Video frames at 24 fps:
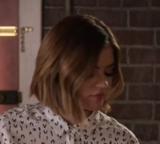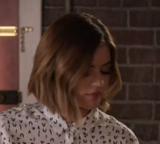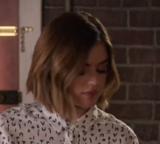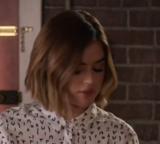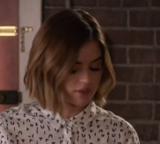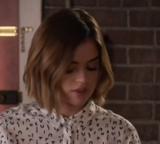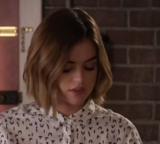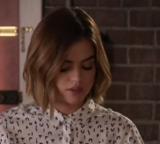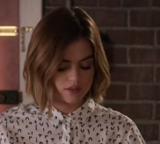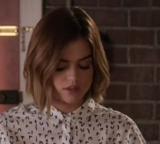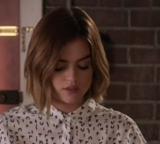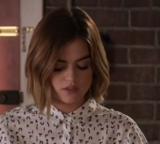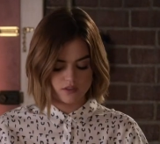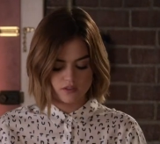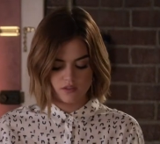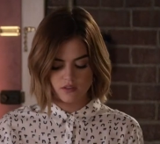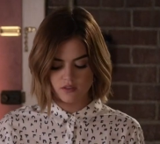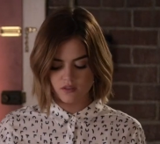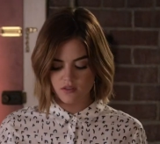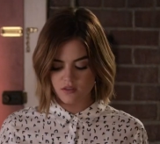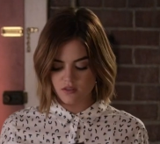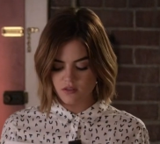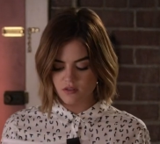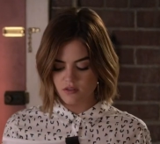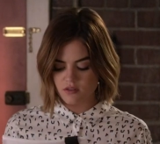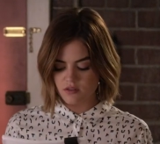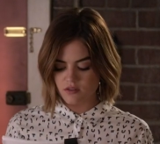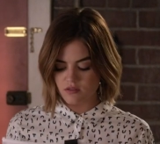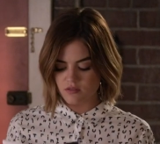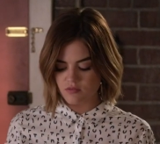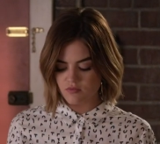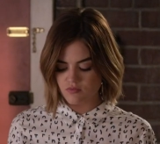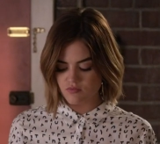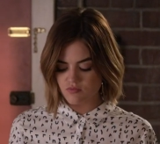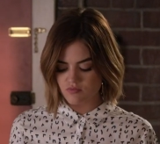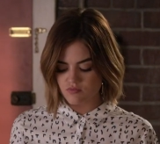
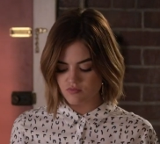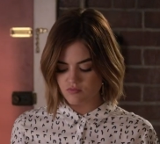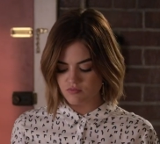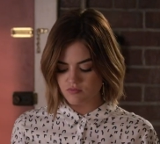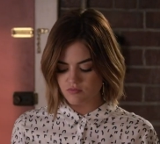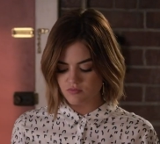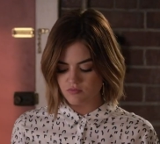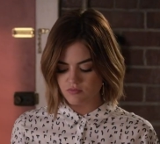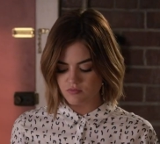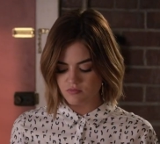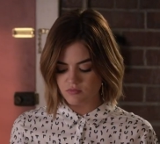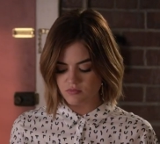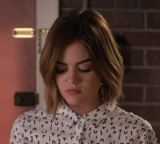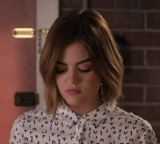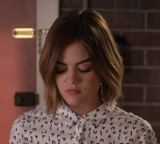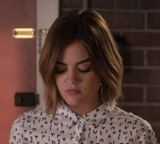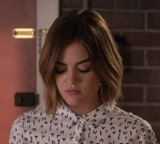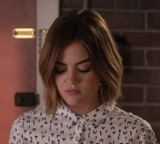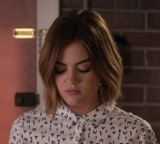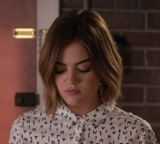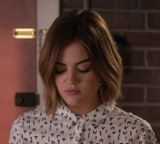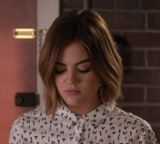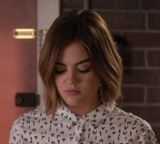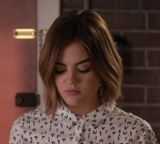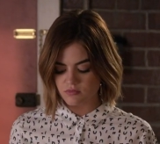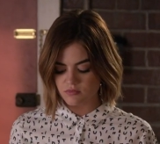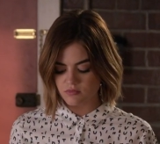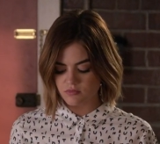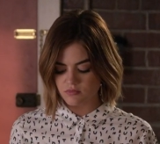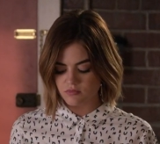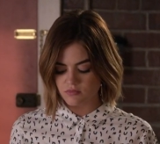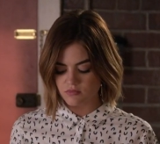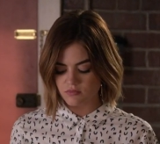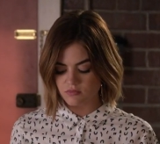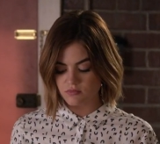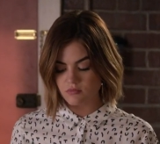
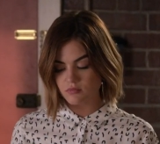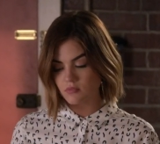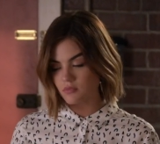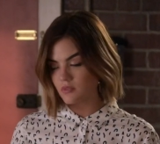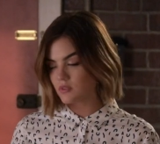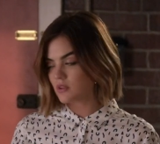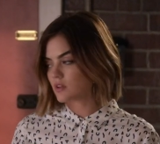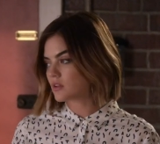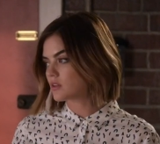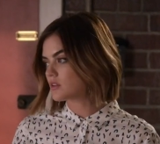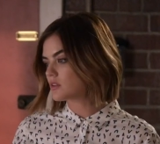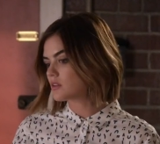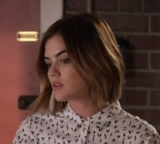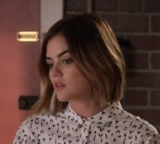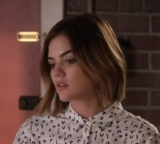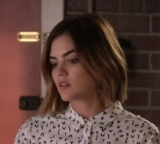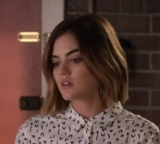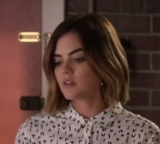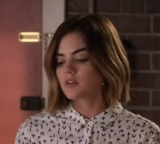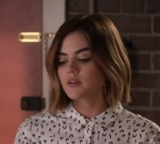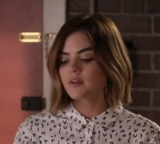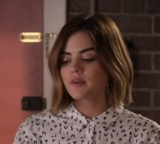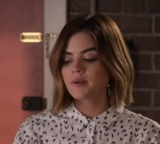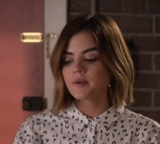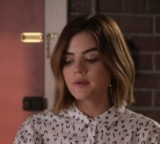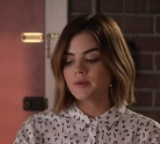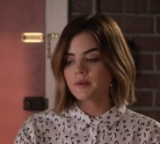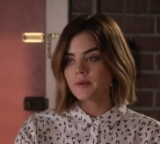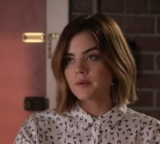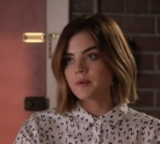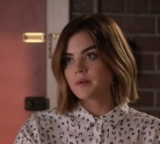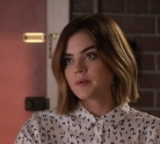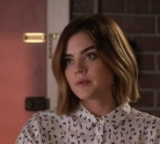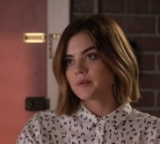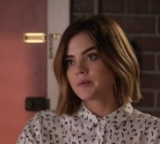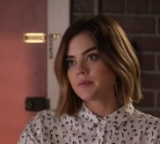
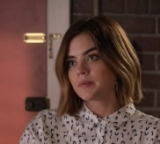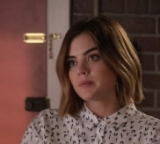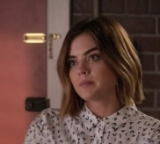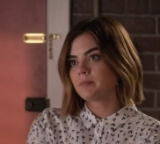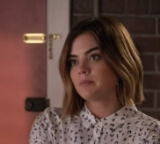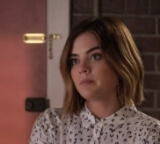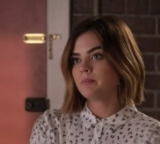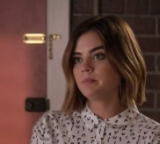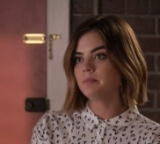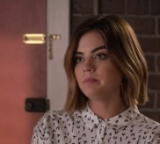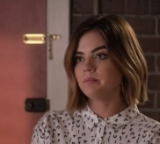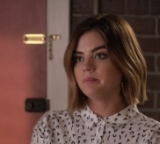(silence)